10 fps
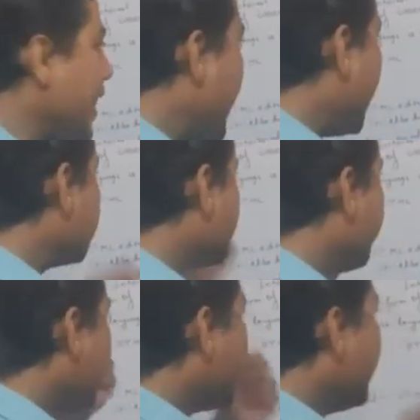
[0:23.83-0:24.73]
has
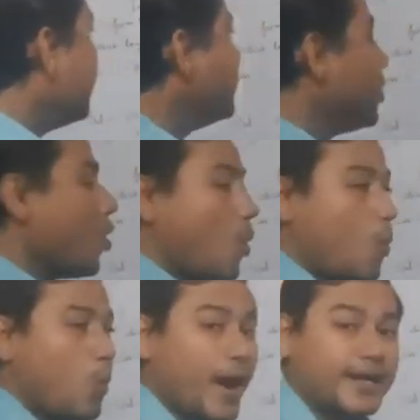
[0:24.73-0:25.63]
become
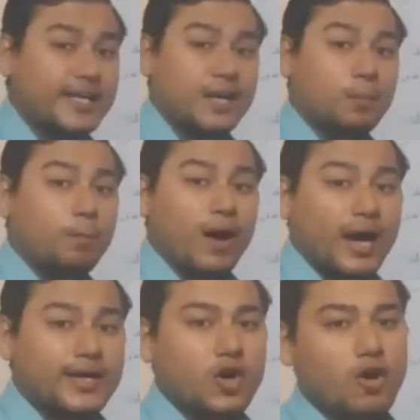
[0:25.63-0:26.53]
a vital
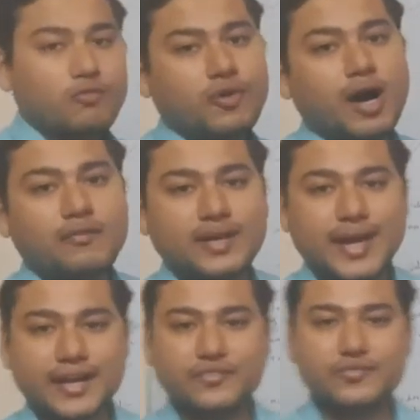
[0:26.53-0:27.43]
part of our
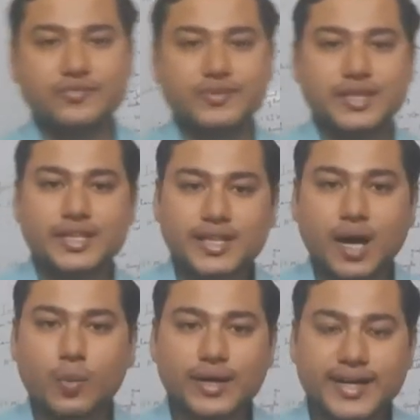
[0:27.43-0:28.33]
life.
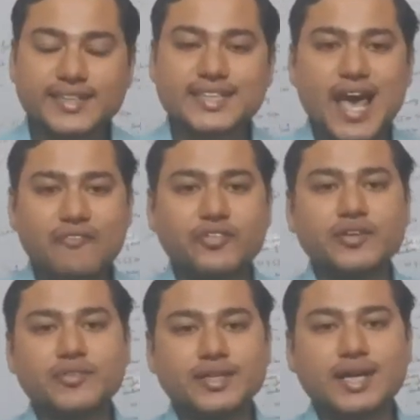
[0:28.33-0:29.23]
Nowadays
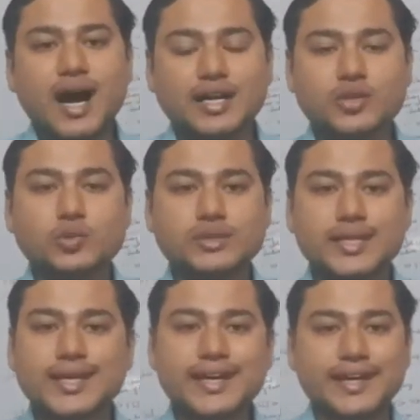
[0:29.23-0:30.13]
everyone are
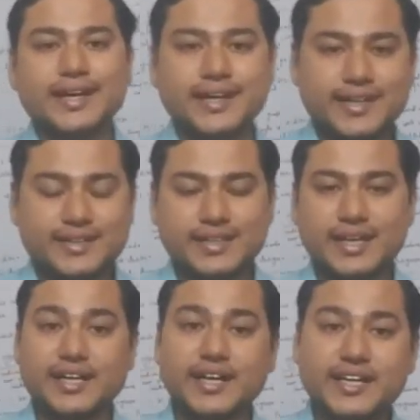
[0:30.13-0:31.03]
using internet.
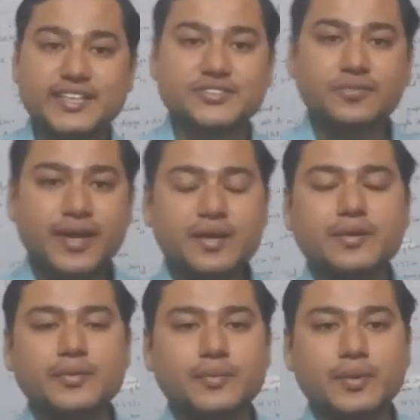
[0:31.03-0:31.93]
Internet is
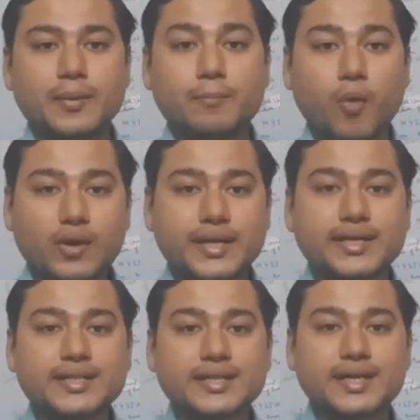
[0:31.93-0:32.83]
very
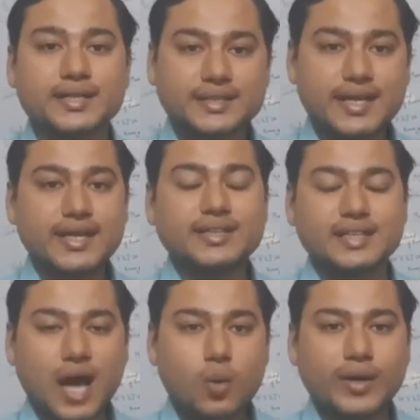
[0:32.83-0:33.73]
important
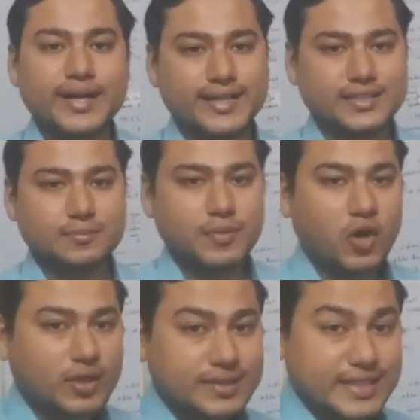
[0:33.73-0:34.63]
thing nowadays
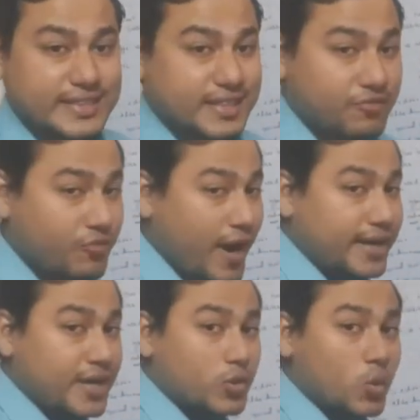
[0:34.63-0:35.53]
because it is a
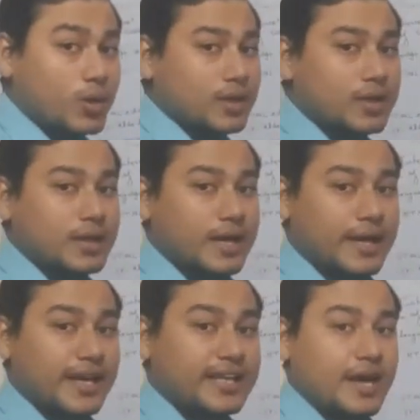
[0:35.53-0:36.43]
vital role
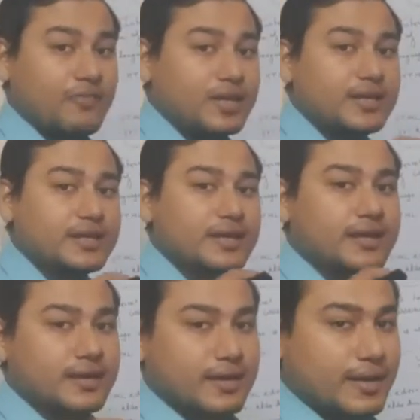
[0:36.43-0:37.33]
in our
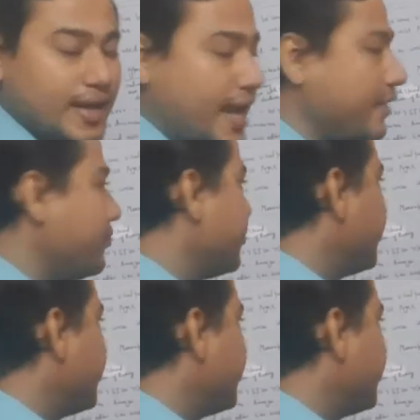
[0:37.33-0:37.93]
life.